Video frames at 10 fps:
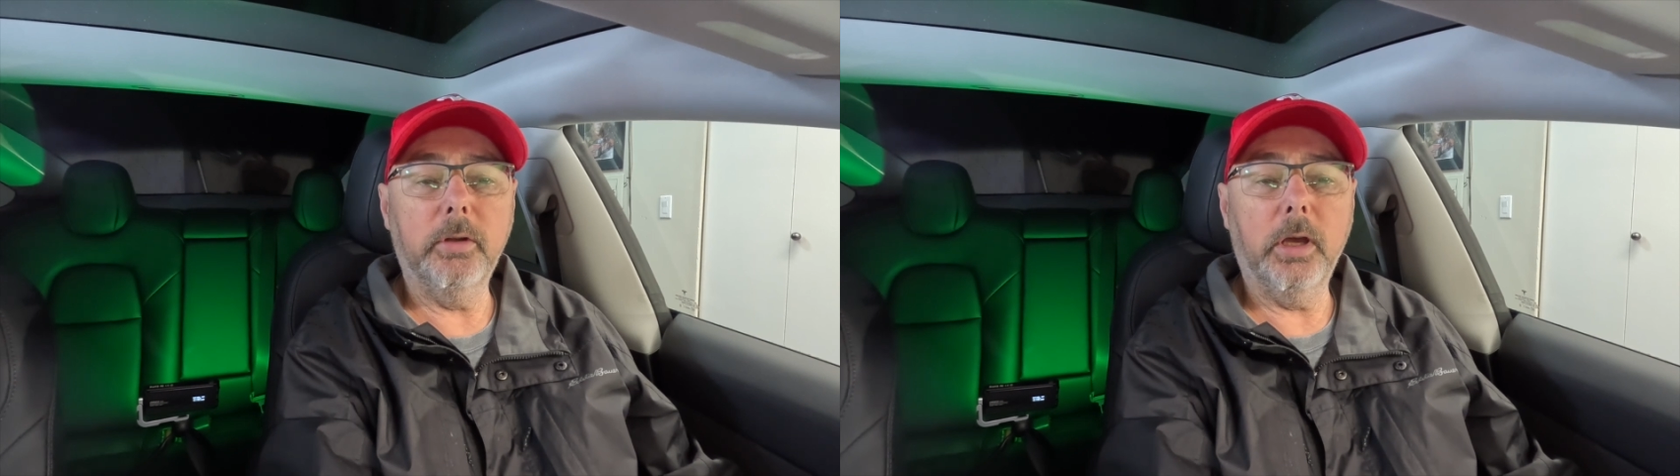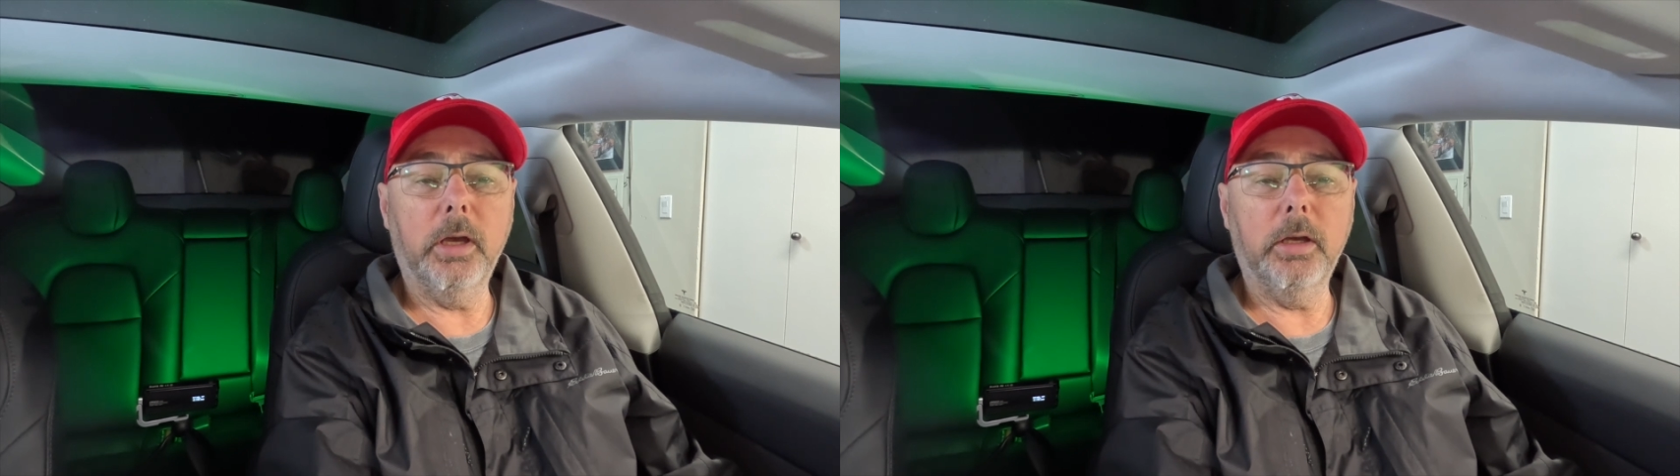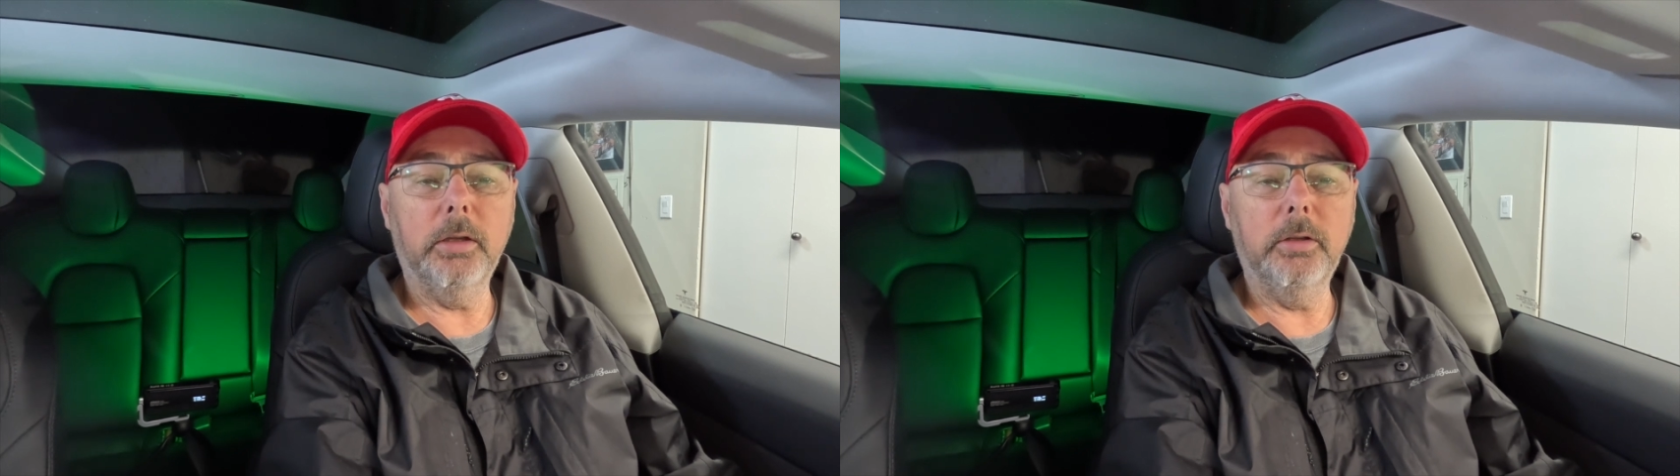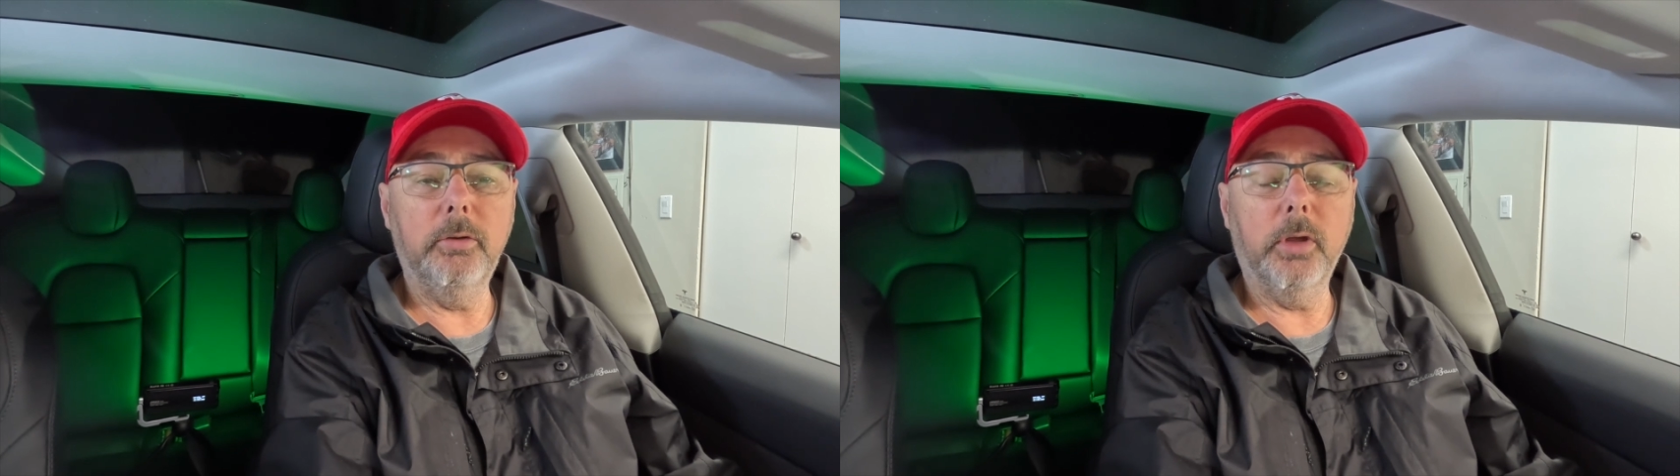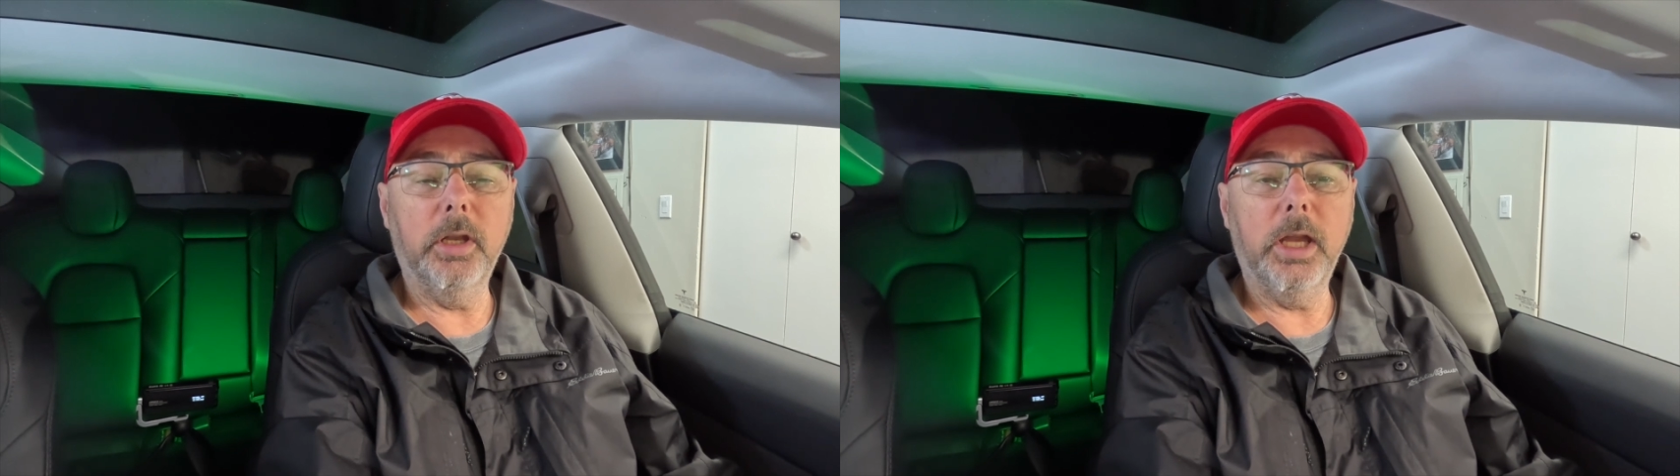
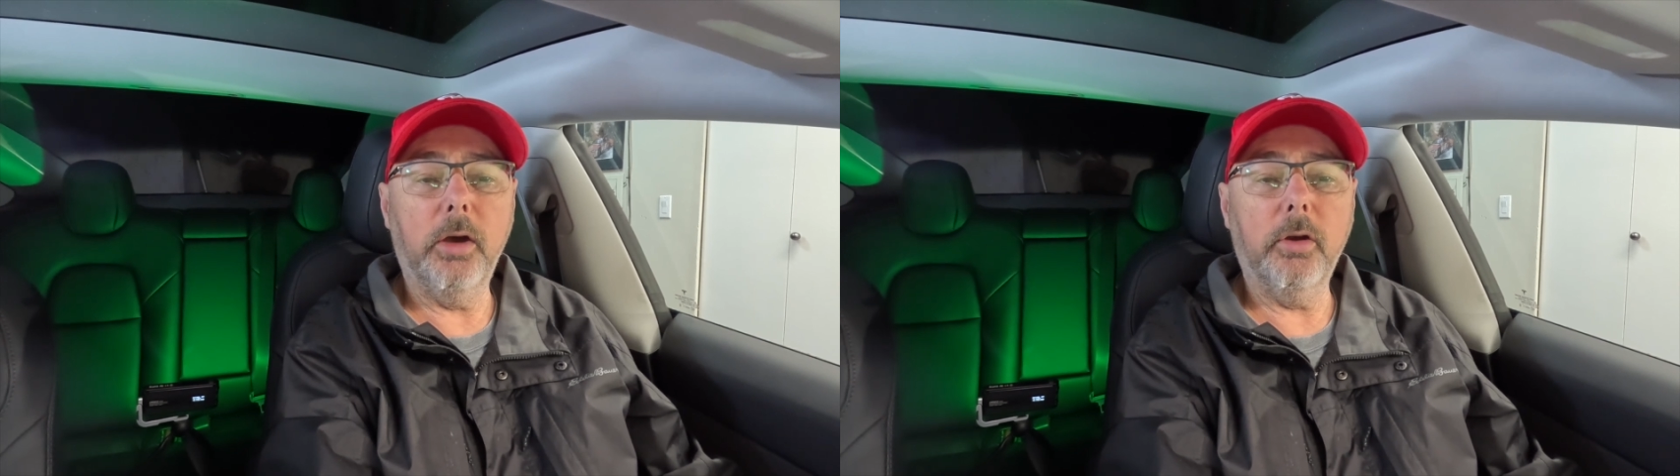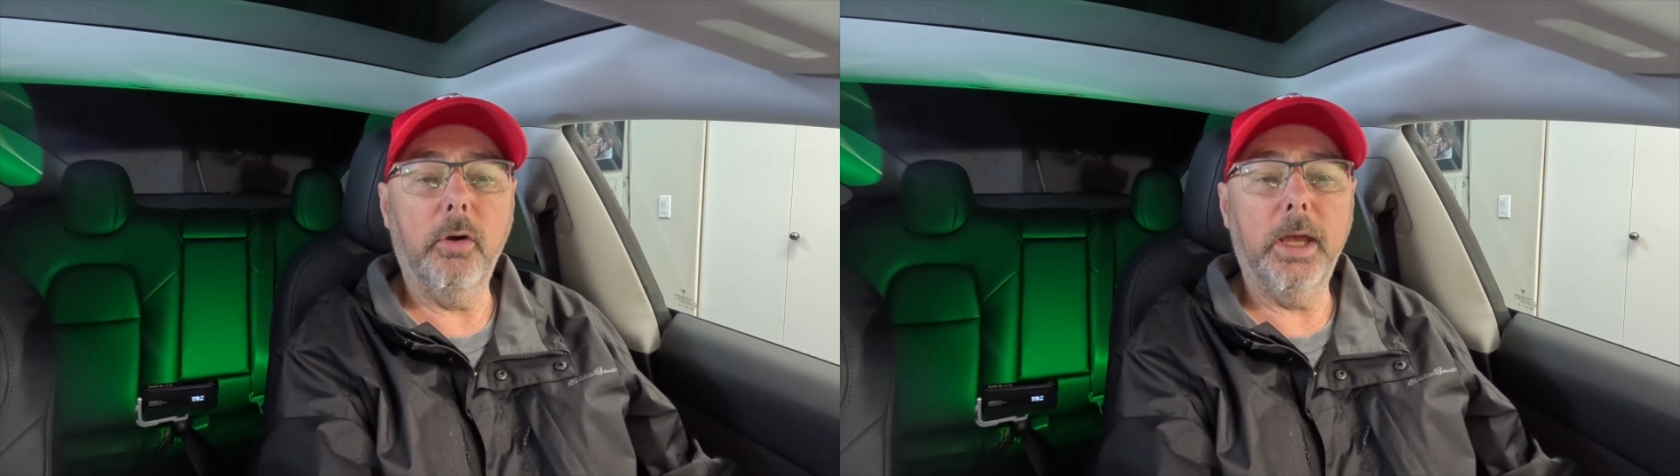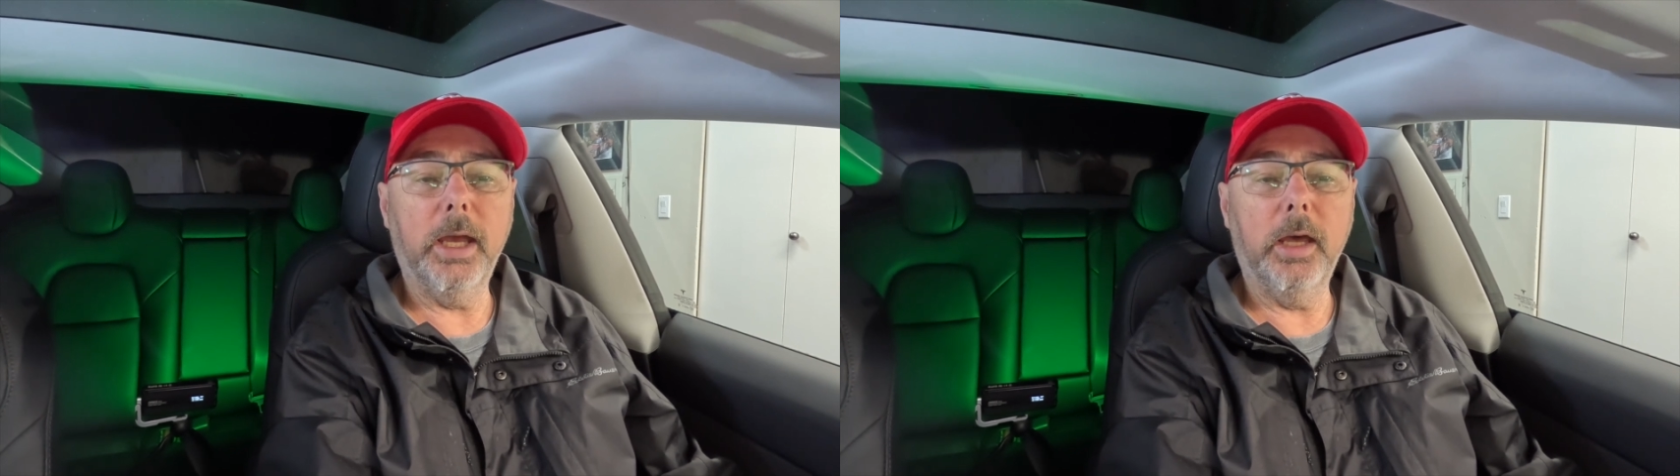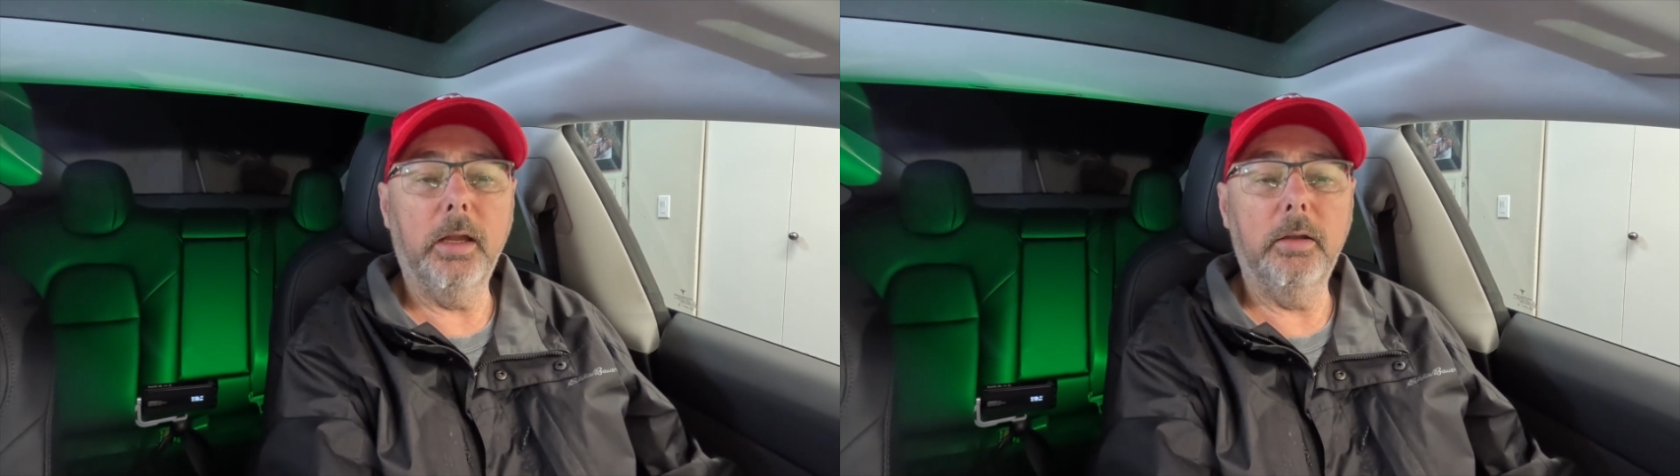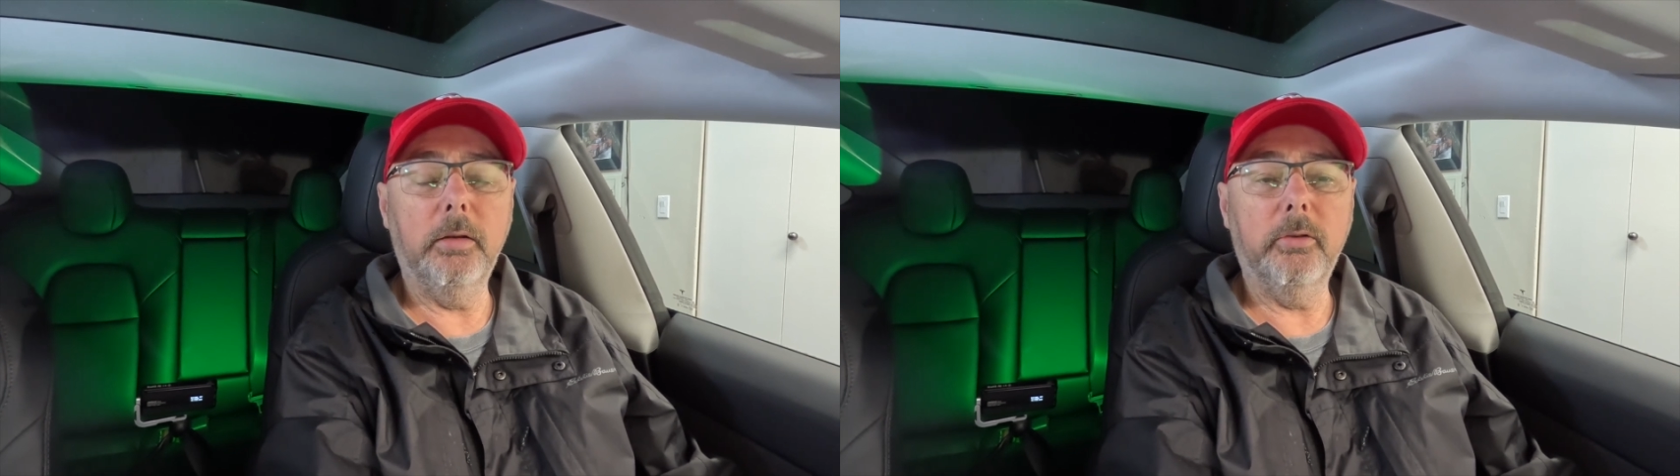you can now go ahead
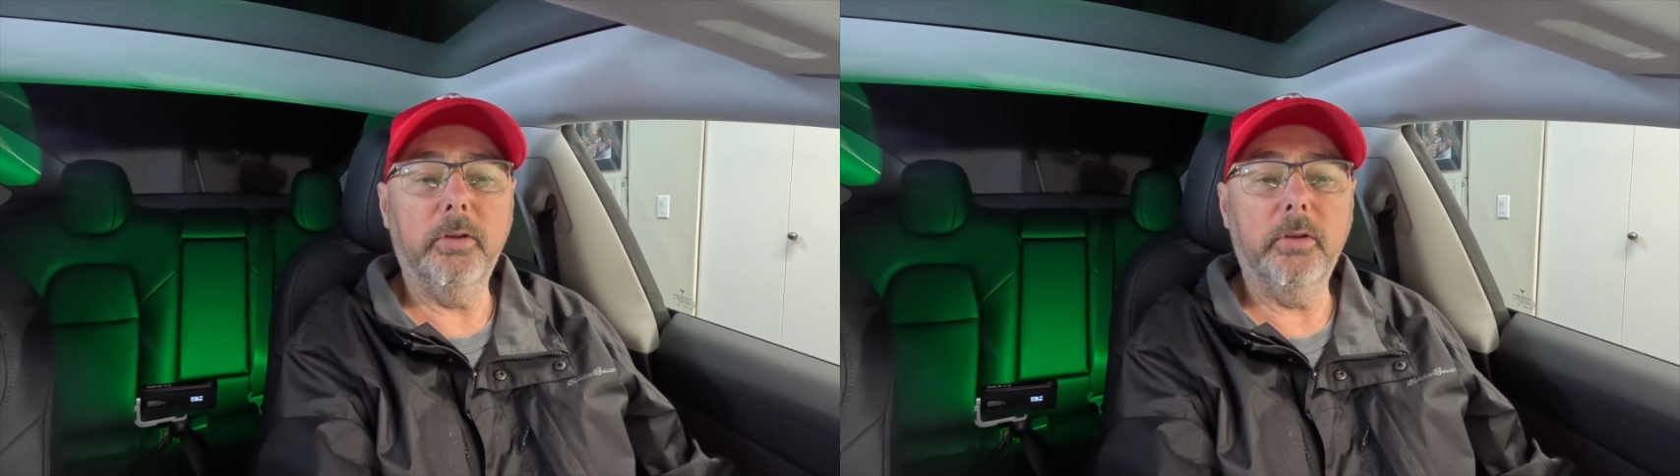and